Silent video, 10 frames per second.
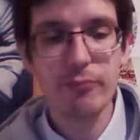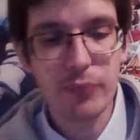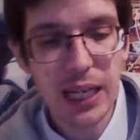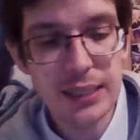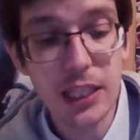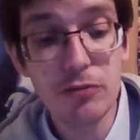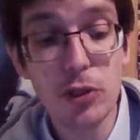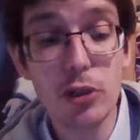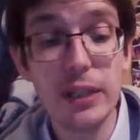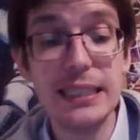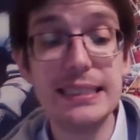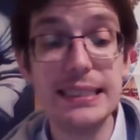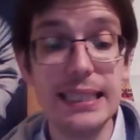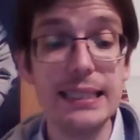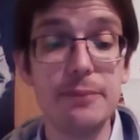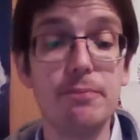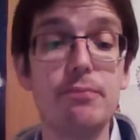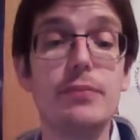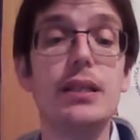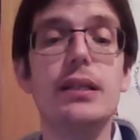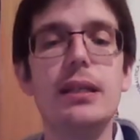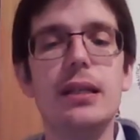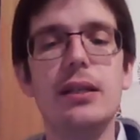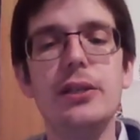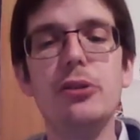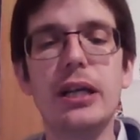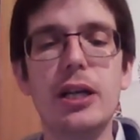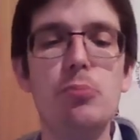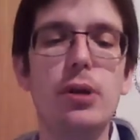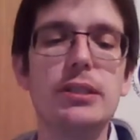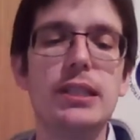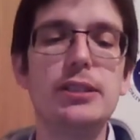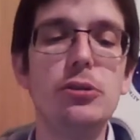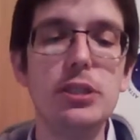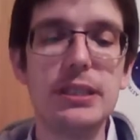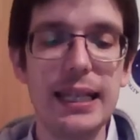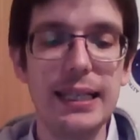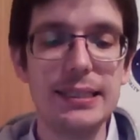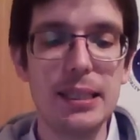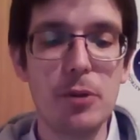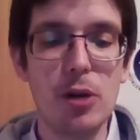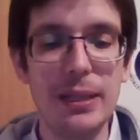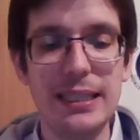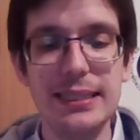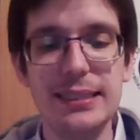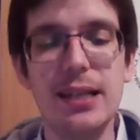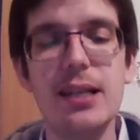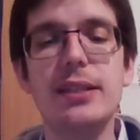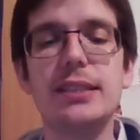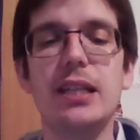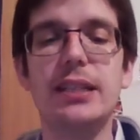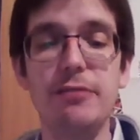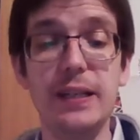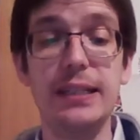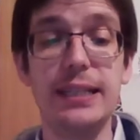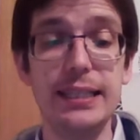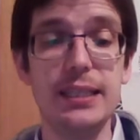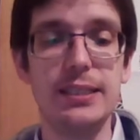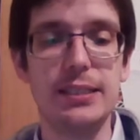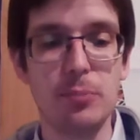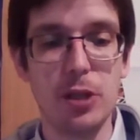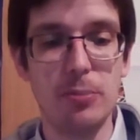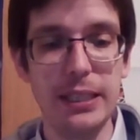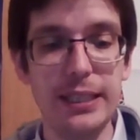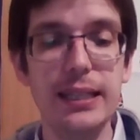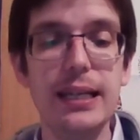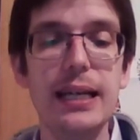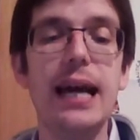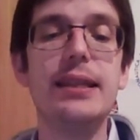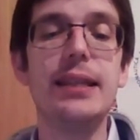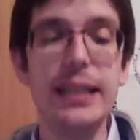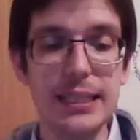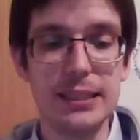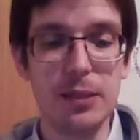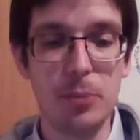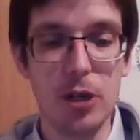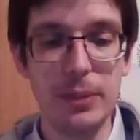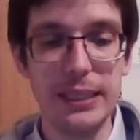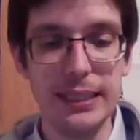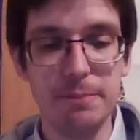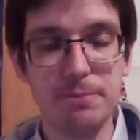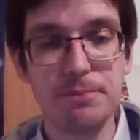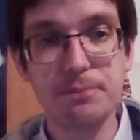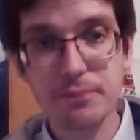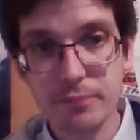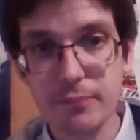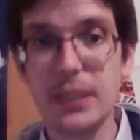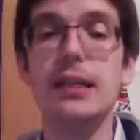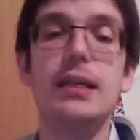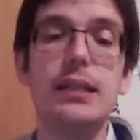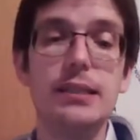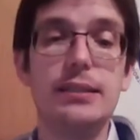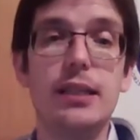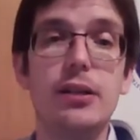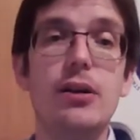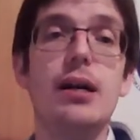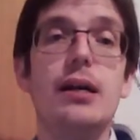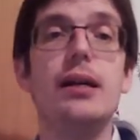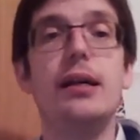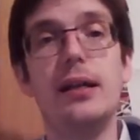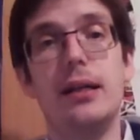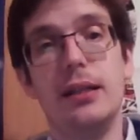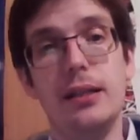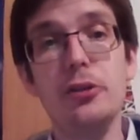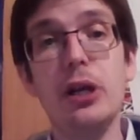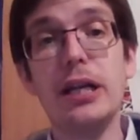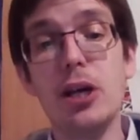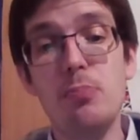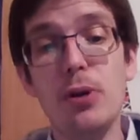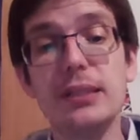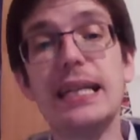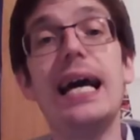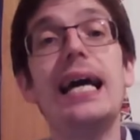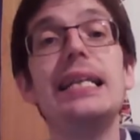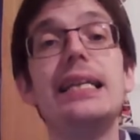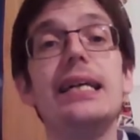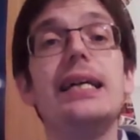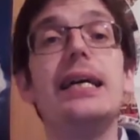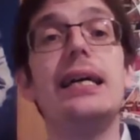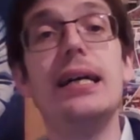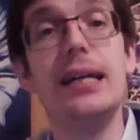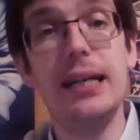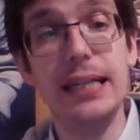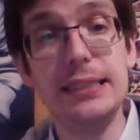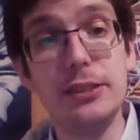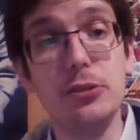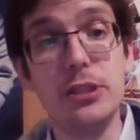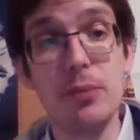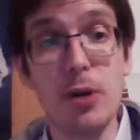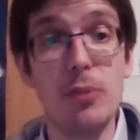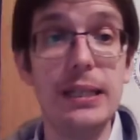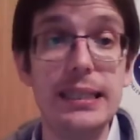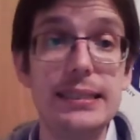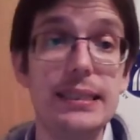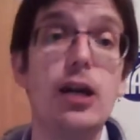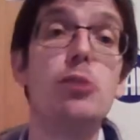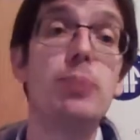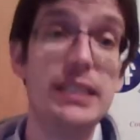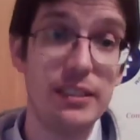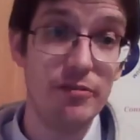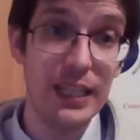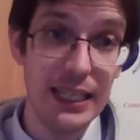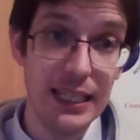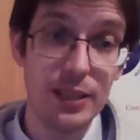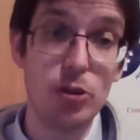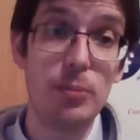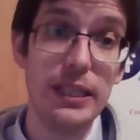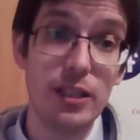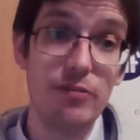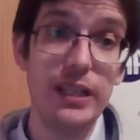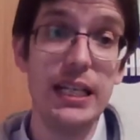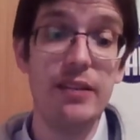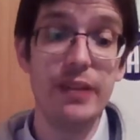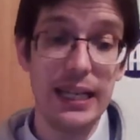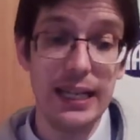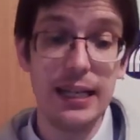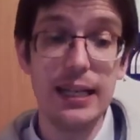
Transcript: As I've already said, UN COPUOS has two standing subcommittees, the Scientific and Technical Subcommittee and the Legal Subcommittee. So, UN COPUOS and its two subcommittees are based in Vienna, normally convened in Vienna.